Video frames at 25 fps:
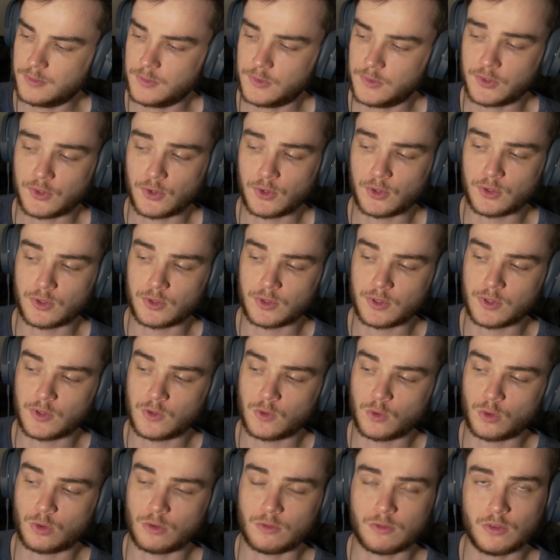So it's
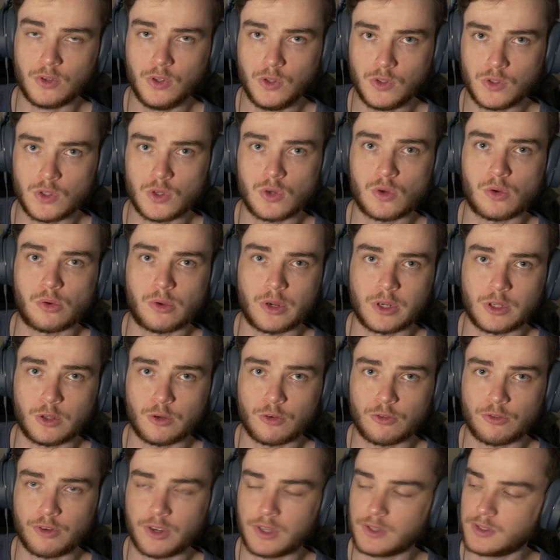sort of you and
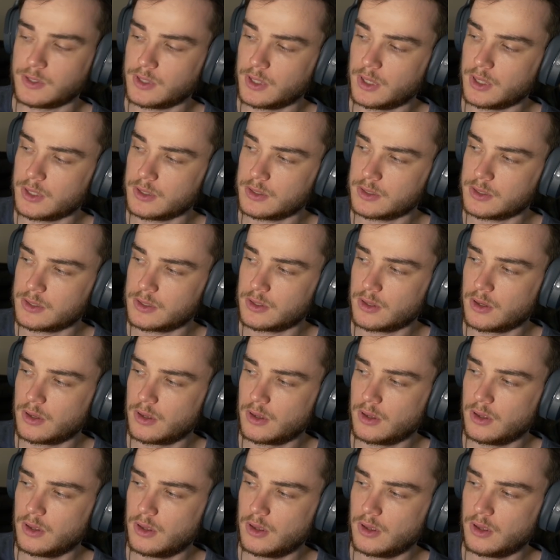your friends against
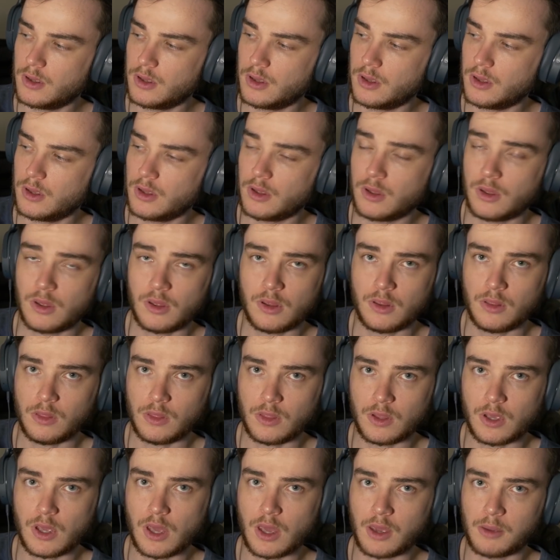
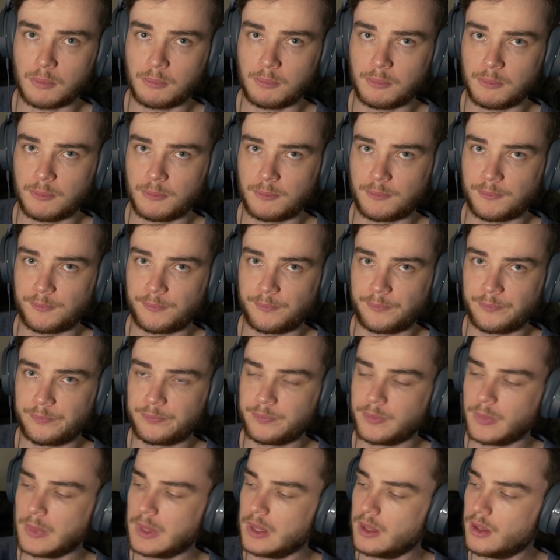the game.
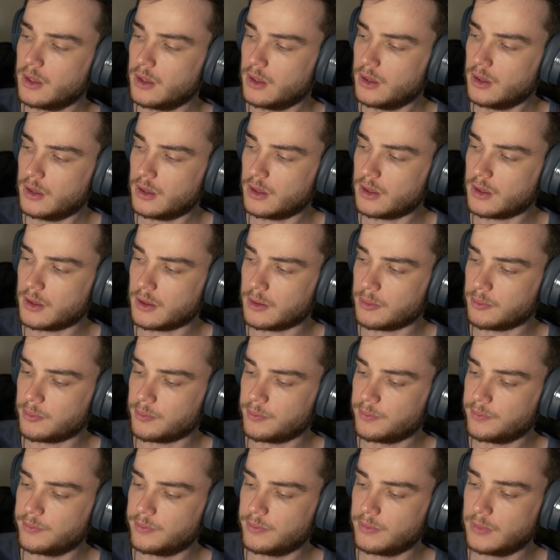
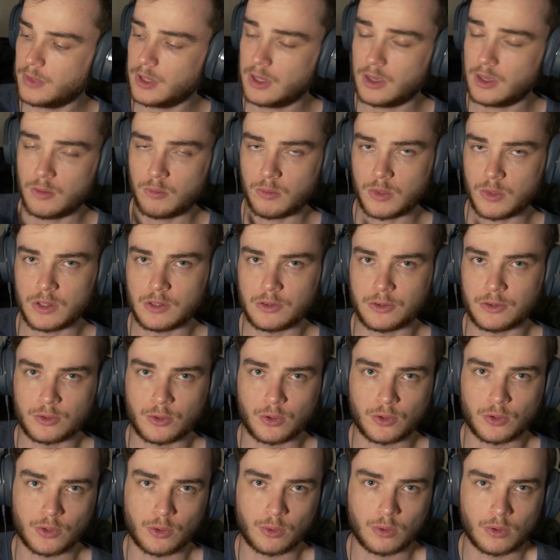But there is
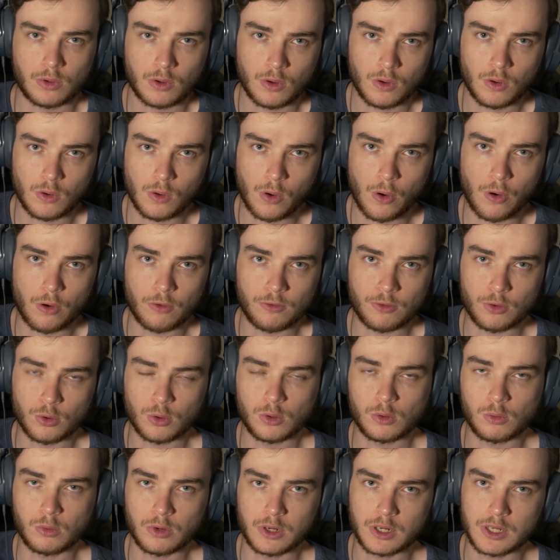also an
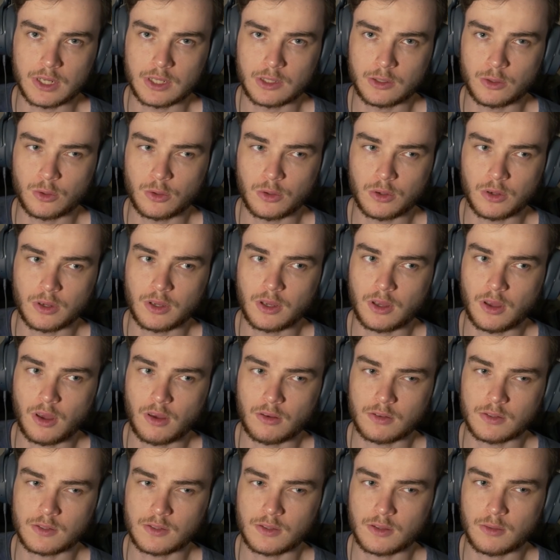overall winner who
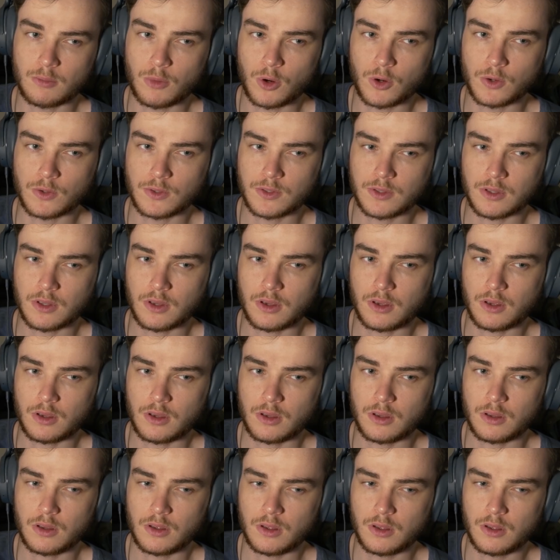has the most, I